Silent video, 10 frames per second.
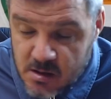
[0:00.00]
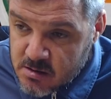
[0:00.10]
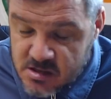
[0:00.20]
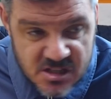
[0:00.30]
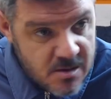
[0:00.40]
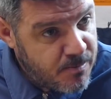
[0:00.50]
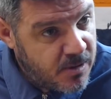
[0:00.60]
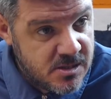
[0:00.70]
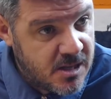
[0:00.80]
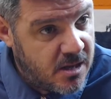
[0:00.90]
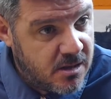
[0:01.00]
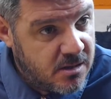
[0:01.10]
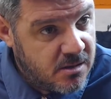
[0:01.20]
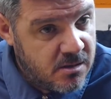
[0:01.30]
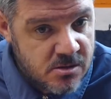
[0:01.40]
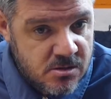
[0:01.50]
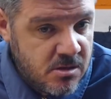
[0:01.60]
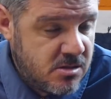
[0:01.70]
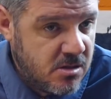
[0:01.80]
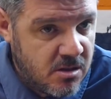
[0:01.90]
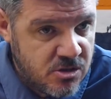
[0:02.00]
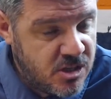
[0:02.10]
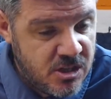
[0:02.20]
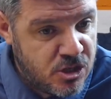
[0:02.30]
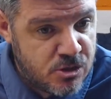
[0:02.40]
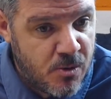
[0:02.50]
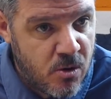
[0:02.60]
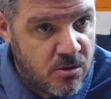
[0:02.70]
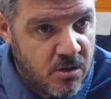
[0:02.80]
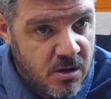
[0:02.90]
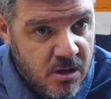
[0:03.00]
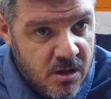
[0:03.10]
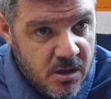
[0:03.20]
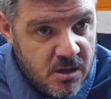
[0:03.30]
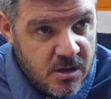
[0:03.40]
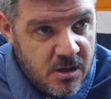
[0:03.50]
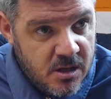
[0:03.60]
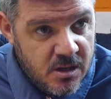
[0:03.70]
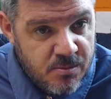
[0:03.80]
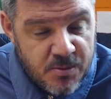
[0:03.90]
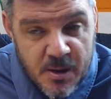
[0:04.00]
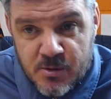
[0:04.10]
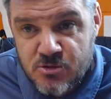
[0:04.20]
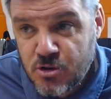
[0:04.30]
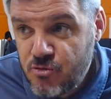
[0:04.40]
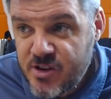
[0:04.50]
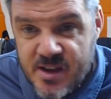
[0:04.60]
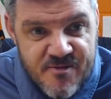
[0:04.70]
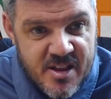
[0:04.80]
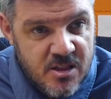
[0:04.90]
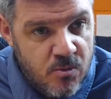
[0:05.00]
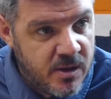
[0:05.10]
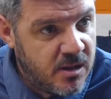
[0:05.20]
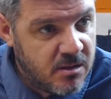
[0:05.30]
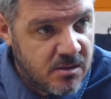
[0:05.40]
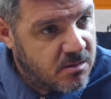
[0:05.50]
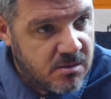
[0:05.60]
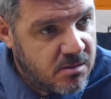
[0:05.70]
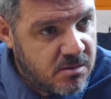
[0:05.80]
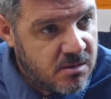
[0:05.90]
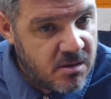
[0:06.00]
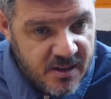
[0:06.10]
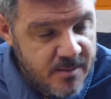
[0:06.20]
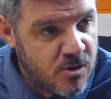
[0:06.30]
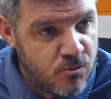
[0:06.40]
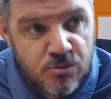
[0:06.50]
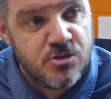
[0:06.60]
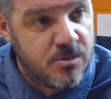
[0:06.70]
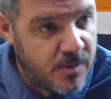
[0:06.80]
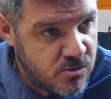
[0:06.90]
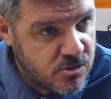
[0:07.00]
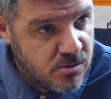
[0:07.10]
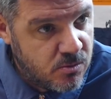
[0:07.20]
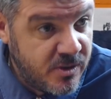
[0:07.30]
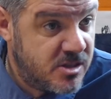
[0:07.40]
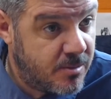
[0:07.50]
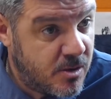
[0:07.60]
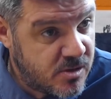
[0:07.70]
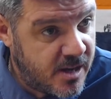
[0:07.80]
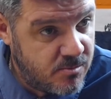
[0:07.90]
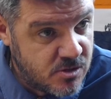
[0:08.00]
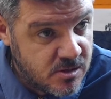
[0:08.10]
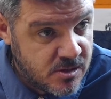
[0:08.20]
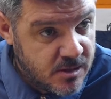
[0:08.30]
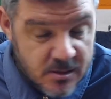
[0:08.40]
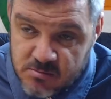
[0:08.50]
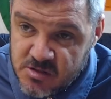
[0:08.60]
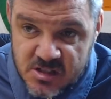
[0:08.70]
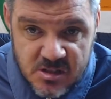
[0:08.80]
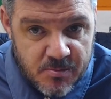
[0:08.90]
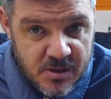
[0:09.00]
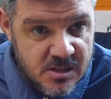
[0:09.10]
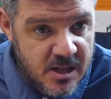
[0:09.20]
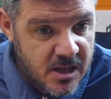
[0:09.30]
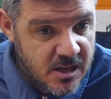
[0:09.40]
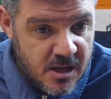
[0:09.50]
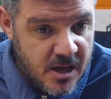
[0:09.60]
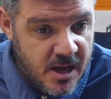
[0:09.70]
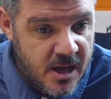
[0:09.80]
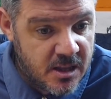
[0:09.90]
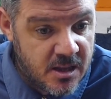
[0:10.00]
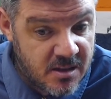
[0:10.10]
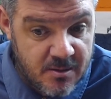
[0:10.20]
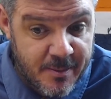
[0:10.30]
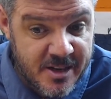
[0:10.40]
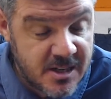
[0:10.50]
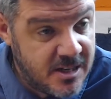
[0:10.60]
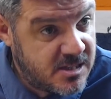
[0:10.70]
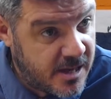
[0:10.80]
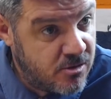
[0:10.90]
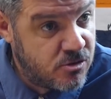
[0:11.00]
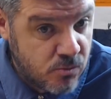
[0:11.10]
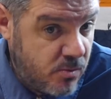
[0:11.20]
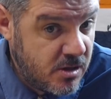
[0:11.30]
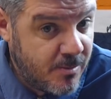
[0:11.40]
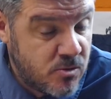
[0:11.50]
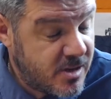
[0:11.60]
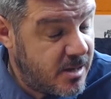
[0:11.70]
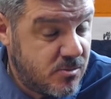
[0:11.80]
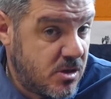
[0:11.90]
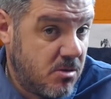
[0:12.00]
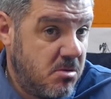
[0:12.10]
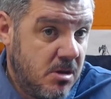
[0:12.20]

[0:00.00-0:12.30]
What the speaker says: Simple as that. It's not a genius sport. People try to reinvent the wheel. The team that runs the most wins the most games. It's as simple as that. And the team that makes the least errors win the most games. So